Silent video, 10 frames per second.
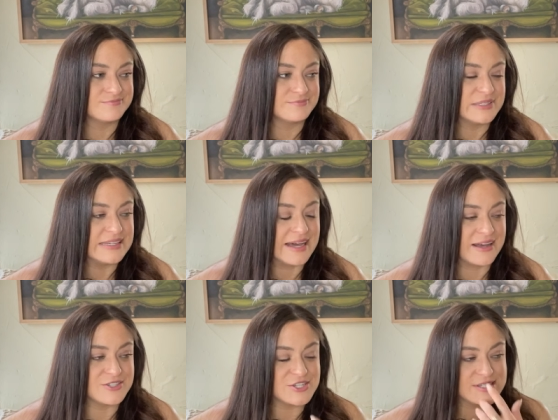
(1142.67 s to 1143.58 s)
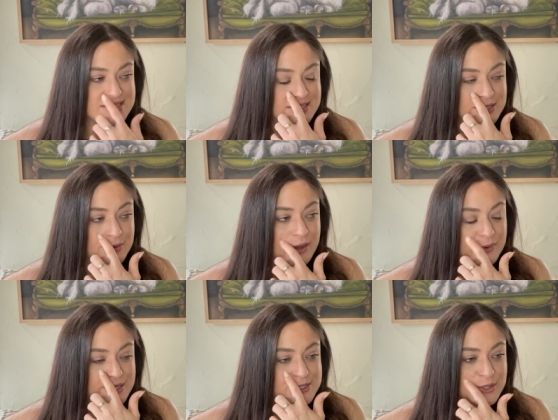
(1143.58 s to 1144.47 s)
But yeah, just, you know, I
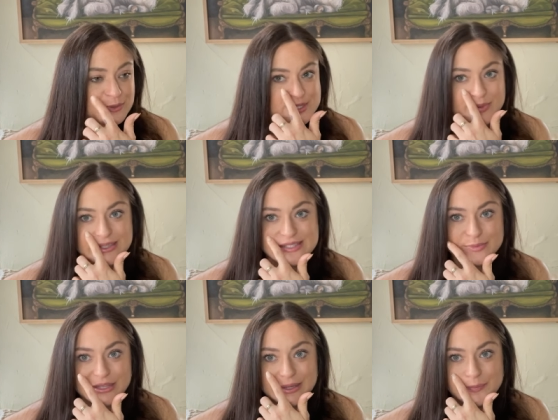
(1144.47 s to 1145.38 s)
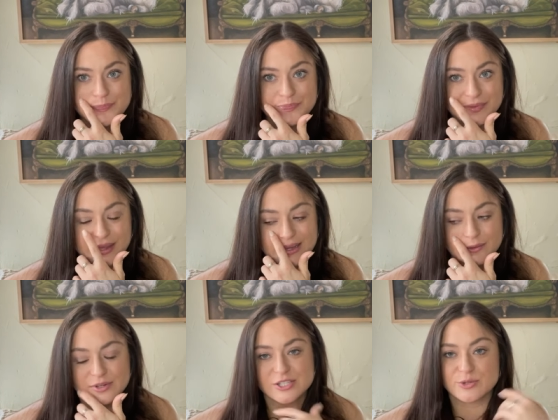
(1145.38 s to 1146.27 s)
want to do it responsibly. And I
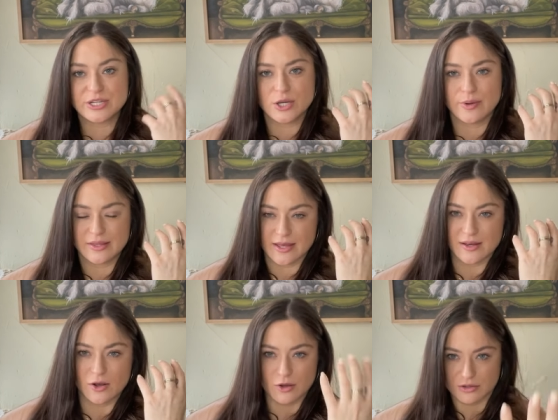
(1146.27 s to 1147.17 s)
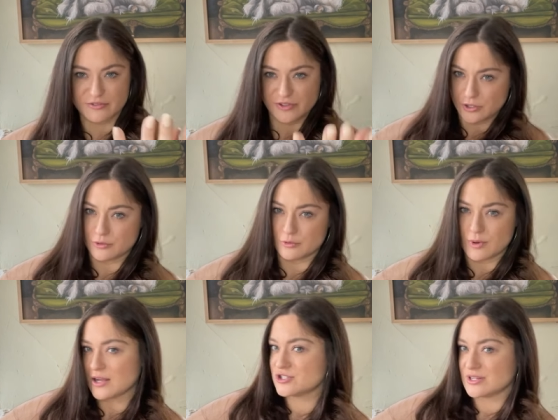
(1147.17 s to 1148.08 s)
want to do it knowing that all of you
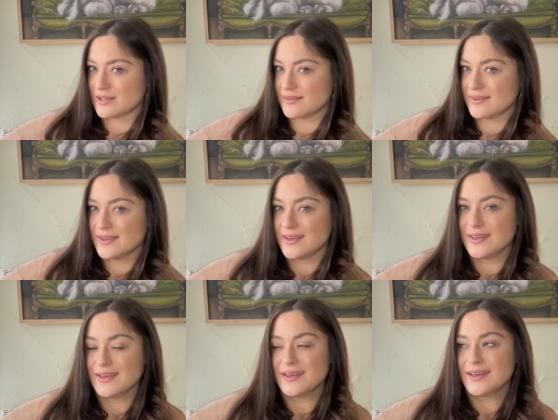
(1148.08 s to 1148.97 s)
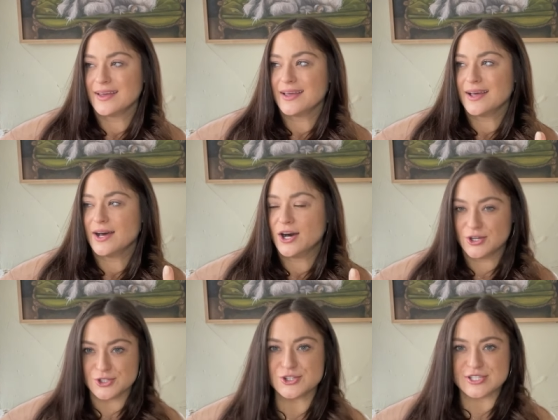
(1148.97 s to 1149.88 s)
watching
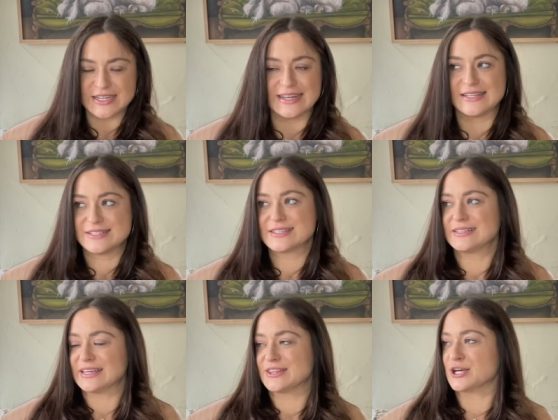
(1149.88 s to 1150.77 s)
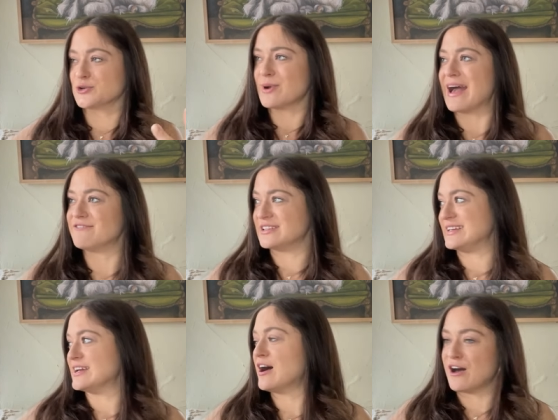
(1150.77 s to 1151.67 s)
understand like the
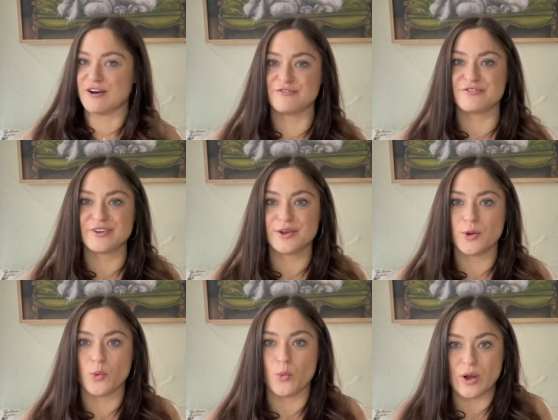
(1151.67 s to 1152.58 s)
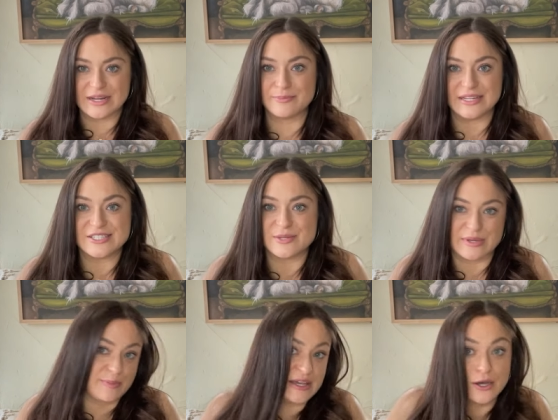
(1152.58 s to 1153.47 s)
gravity of what it means to be a
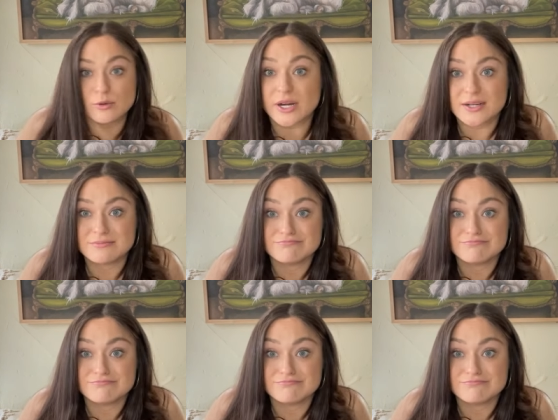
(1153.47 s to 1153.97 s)
pig owner.